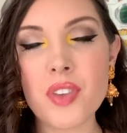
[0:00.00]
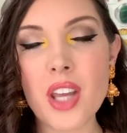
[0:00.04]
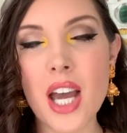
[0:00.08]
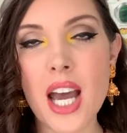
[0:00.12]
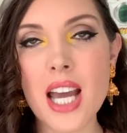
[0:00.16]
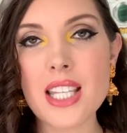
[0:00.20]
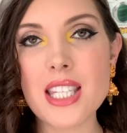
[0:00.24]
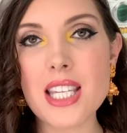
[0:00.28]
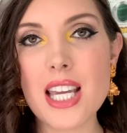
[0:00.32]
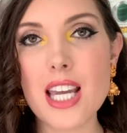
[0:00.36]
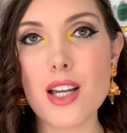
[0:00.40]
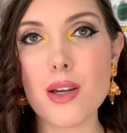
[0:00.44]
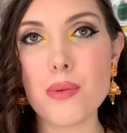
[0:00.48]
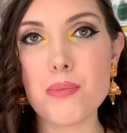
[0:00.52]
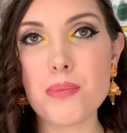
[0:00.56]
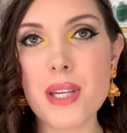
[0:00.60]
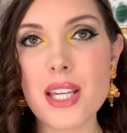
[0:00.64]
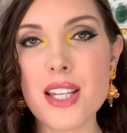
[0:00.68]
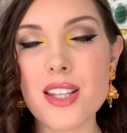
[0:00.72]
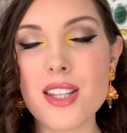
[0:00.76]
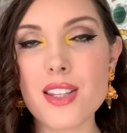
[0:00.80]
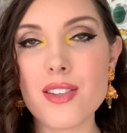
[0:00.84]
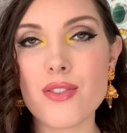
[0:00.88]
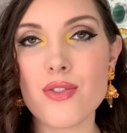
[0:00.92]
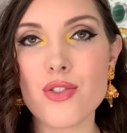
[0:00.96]
I take a
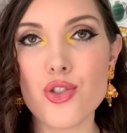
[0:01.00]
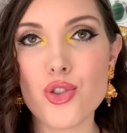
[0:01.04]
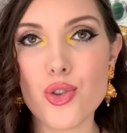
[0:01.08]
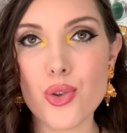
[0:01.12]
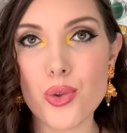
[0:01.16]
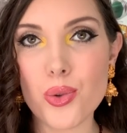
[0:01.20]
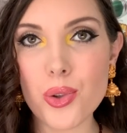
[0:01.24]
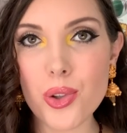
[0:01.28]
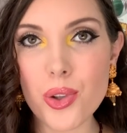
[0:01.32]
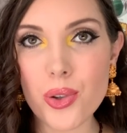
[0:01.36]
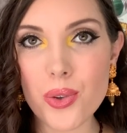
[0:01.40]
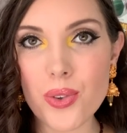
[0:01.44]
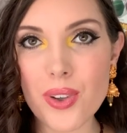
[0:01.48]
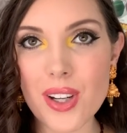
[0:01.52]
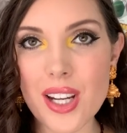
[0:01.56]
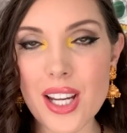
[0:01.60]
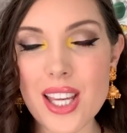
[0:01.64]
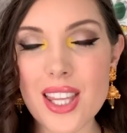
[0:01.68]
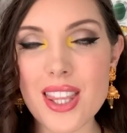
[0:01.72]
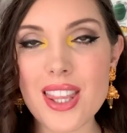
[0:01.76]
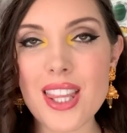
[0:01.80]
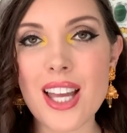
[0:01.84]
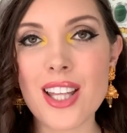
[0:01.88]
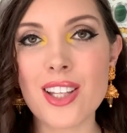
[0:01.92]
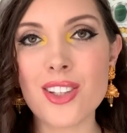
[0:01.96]
piece of
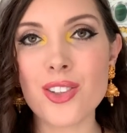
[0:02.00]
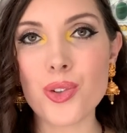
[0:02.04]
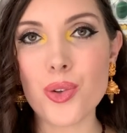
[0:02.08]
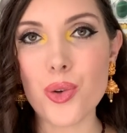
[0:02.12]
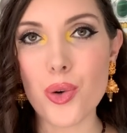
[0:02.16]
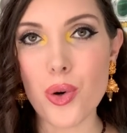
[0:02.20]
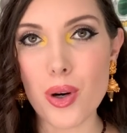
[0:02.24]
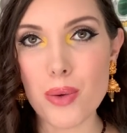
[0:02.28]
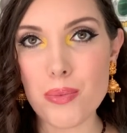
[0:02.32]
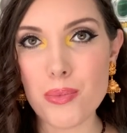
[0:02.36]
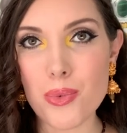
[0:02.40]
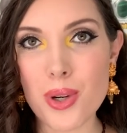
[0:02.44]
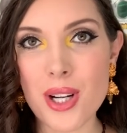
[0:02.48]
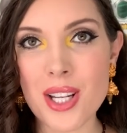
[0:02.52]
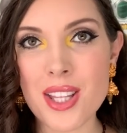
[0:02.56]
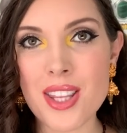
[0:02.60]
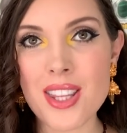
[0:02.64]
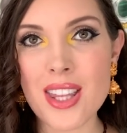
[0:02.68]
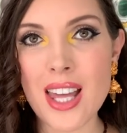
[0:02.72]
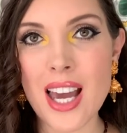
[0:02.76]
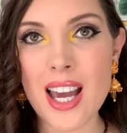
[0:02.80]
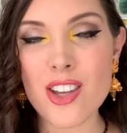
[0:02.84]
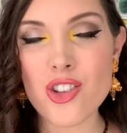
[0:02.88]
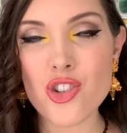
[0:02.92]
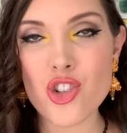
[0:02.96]
jewelry that incorporates
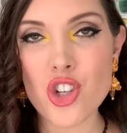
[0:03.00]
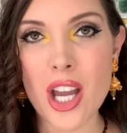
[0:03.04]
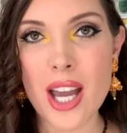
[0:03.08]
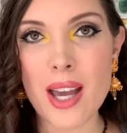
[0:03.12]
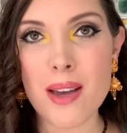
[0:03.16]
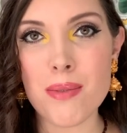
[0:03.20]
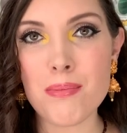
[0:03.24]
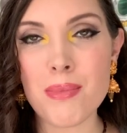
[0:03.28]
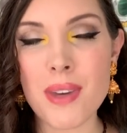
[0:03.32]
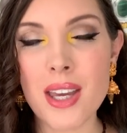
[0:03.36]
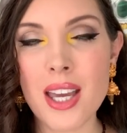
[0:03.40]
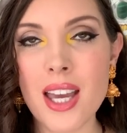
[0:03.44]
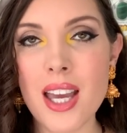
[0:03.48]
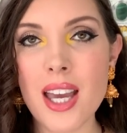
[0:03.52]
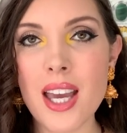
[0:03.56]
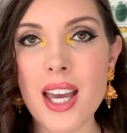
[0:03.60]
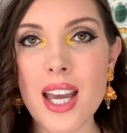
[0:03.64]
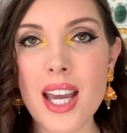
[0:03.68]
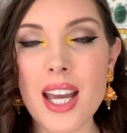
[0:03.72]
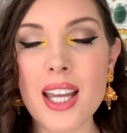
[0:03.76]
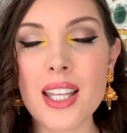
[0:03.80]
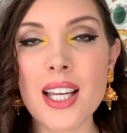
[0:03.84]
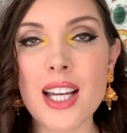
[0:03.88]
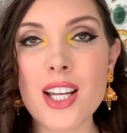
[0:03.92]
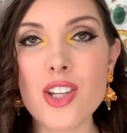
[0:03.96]
that gem
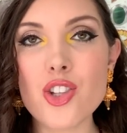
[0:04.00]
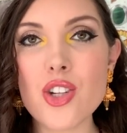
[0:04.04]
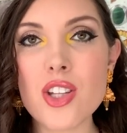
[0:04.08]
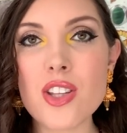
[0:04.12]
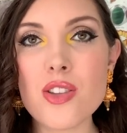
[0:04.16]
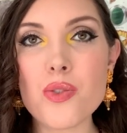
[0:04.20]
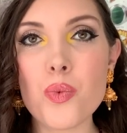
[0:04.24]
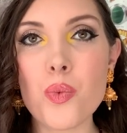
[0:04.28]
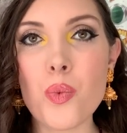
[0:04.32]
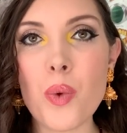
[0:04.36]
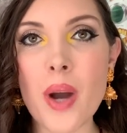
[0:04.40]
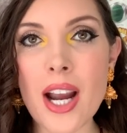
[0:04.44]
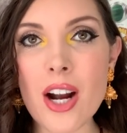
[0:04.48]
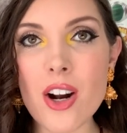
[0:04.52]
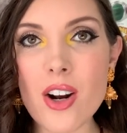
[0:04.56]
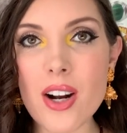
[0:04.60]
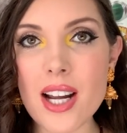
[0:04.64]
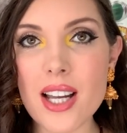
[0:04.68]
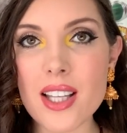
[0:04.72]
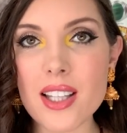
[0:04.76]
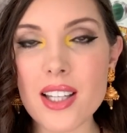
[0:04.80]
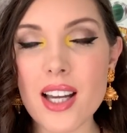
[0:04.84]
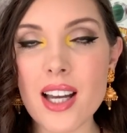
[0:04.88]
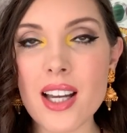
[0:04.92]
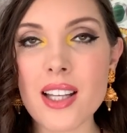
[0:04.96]
and I just wear
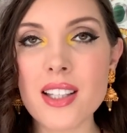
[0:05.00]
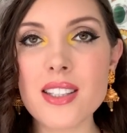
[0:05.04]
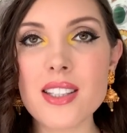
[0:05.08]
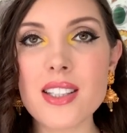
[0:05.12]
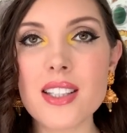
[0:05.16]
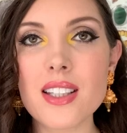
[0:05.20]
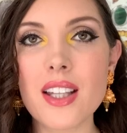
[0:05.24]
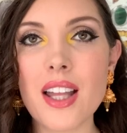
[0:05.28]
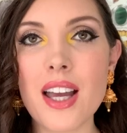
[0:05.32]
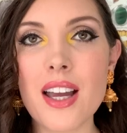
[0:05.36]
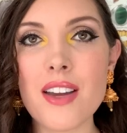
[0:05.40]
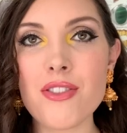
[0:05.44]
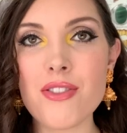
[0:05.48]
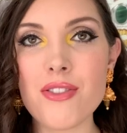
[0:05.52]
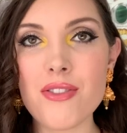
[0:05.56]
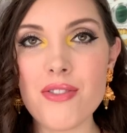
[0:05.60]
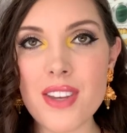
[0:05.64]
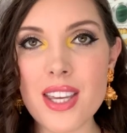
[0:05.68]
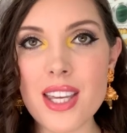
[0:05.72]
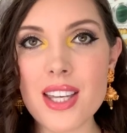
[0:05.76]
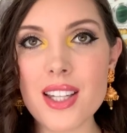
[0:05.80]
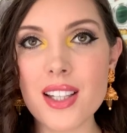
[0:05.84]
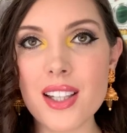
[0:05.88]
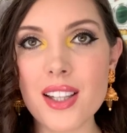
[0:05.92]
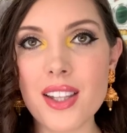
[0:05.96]
it until I
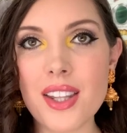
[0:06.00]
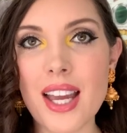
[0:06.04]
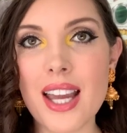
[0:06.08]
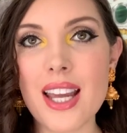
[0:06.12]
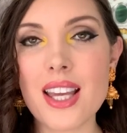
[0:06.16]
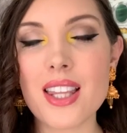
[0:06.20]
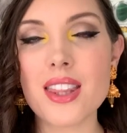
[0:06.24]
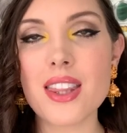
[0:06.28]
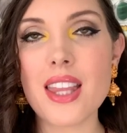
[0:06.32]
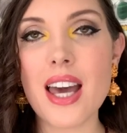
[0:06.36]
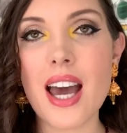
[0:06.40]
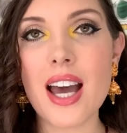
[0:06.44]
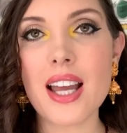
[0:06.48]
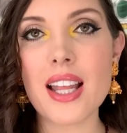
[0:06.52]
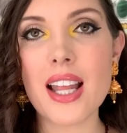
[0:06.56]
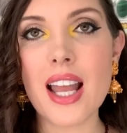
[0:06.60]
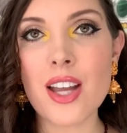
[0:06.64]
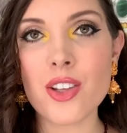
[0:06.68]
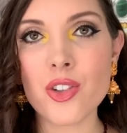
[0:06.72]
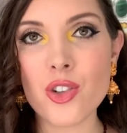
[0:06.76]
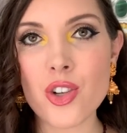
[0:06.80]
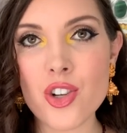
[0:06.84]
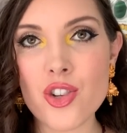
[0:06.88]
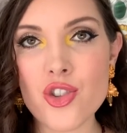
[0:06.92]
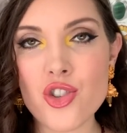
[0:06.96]
feel like that
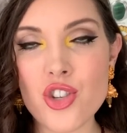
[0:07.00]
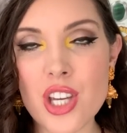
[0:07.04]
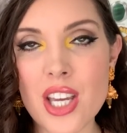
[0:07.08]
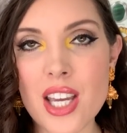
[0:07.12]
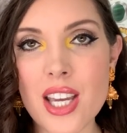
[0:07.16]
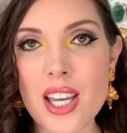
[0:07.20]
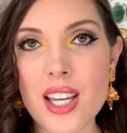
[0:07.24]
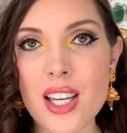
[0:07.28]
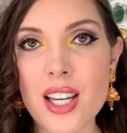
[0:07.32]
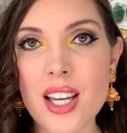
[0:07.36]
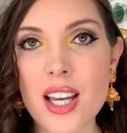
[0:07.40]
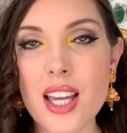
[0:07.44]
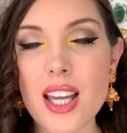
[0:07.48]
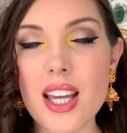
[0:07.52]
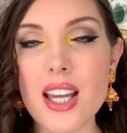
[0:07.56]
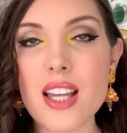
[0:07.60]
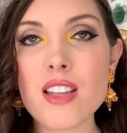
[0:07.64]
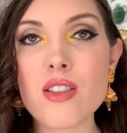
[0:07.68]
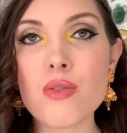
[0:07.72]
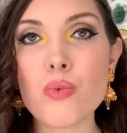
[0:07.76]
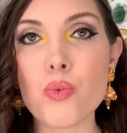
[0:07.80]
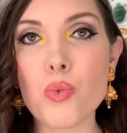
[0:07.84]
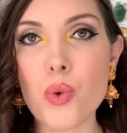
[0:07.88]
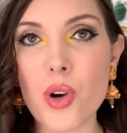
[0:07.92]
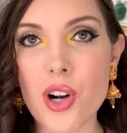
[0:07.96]
energy
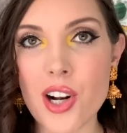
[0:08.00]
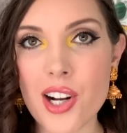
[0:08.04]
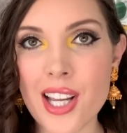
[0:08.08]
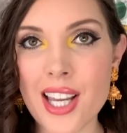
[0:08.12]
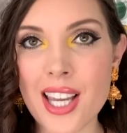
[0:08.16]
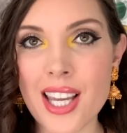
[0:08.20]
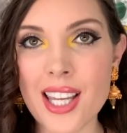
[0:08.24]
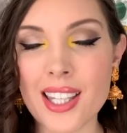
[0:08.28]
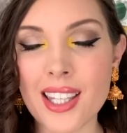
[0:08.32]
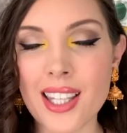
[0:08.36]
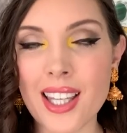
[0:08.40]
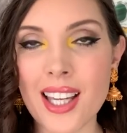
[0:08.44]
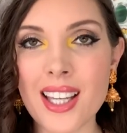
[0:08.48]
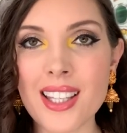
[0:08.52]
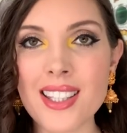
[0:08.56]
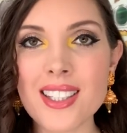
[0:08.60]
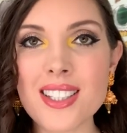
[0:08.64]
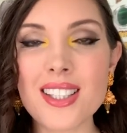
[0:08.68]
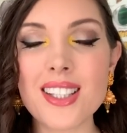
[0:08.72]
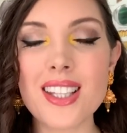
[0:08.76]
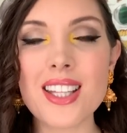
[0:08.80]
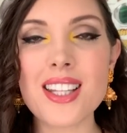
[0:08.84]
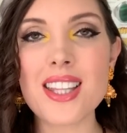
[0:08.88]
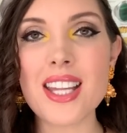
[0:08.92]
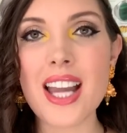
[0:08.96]
is working,
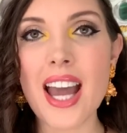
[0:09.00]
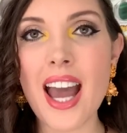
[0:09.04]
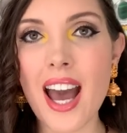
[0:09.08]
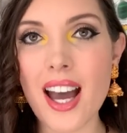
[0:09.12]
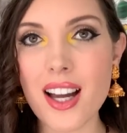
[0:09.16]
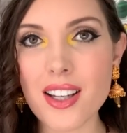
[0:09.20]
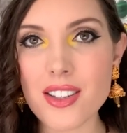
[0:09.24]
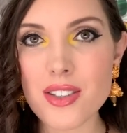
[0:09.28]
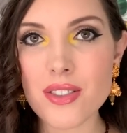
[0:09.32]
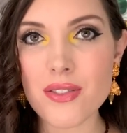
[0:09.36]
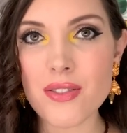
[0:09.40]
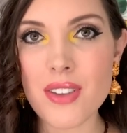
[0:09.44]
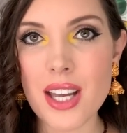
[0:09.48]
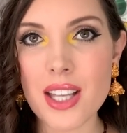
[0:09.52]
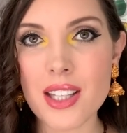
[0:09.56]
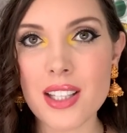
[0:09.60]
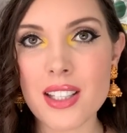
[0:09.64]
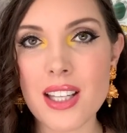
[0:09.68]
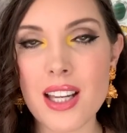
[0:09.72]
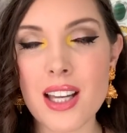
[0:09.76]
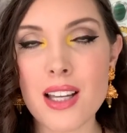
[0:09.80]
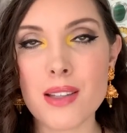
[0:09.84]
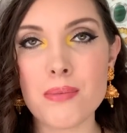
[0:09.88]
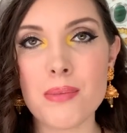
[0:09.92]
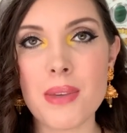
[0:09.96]
until it's
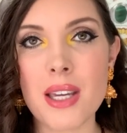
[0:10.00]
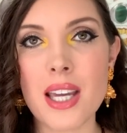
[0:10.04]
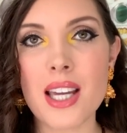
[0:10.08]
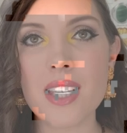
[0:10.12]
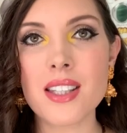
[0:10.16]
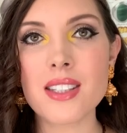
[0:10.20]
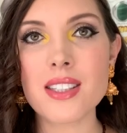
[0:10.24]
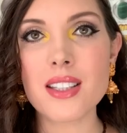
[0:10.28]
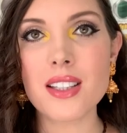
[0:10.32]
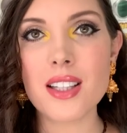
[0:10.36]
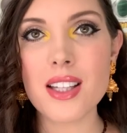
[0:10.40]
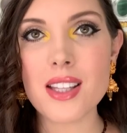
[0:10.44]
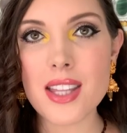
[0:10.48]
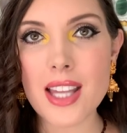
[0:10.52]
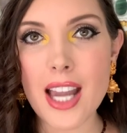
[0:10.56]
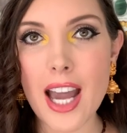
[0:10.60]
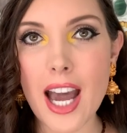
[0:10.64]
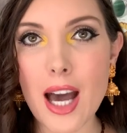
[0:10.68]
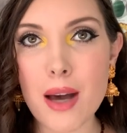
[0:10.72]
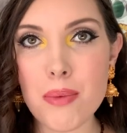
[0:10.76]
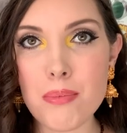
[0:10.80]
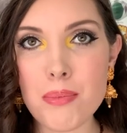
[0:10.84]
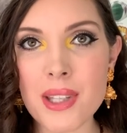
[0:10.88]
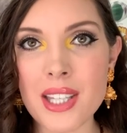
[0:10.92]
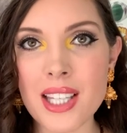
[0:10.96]
activated in me, until it's
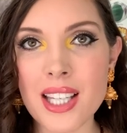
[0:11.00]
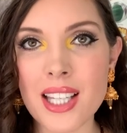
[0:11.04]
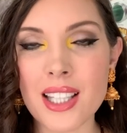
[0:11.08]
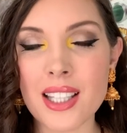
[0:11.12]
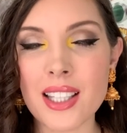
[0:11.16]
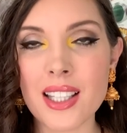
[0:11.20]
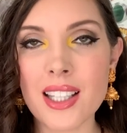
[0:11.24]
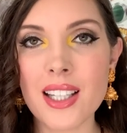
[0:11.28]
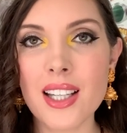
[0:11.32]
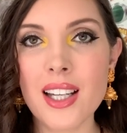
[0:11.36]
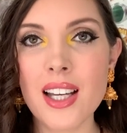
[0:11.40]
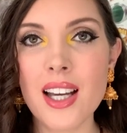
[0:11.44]
happening.